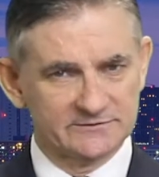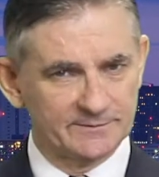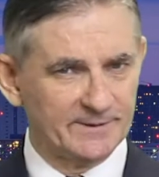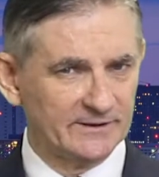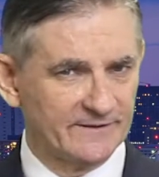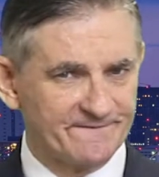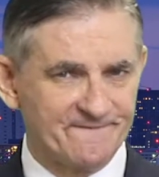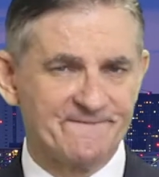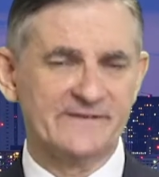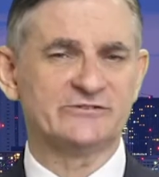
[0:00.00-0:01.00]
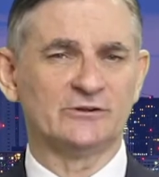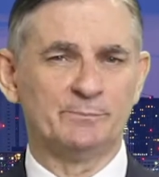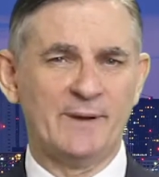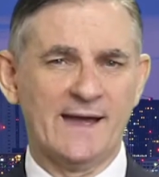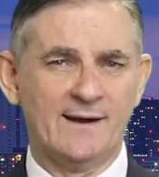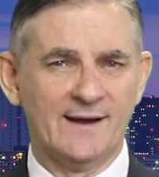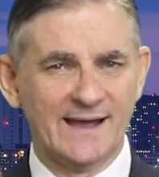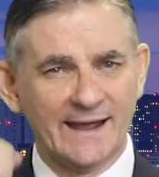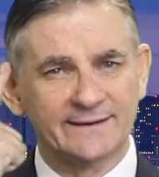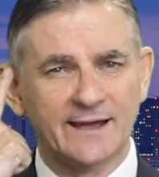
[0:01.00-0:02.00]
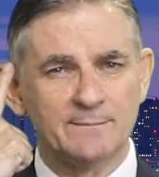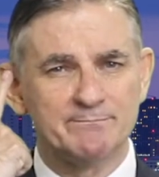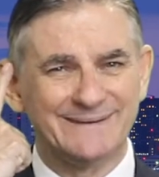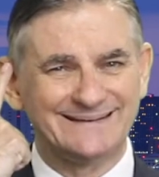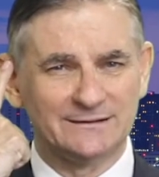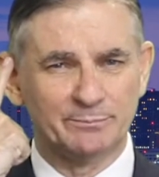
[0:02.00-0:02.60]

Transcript: to build the physical power and our mental